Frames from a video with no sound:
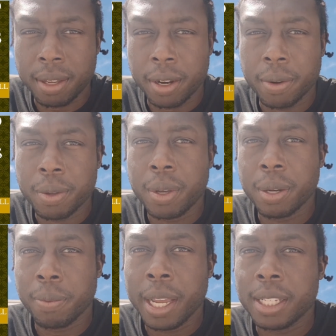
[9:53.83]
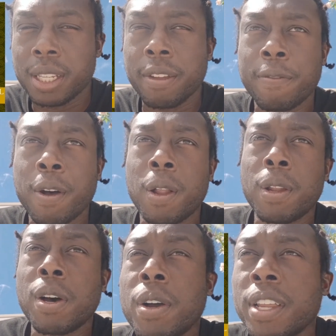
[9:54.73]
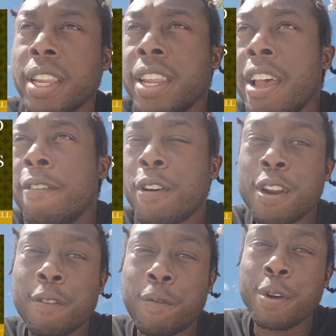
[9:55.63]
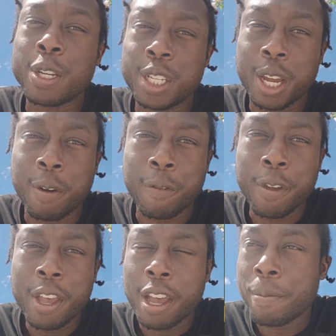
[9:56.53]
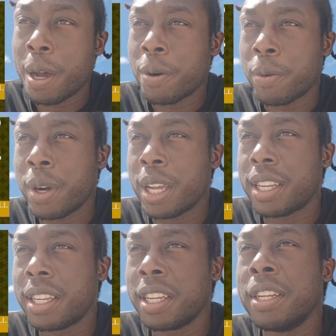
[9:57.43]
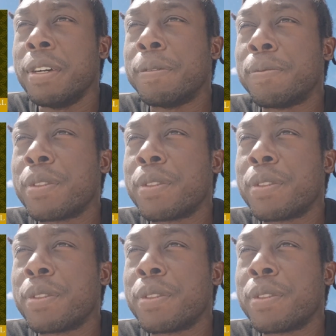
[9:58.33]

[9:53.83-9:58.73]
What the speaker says: you know, you can basically follow along and then find out for yourself about what, you know,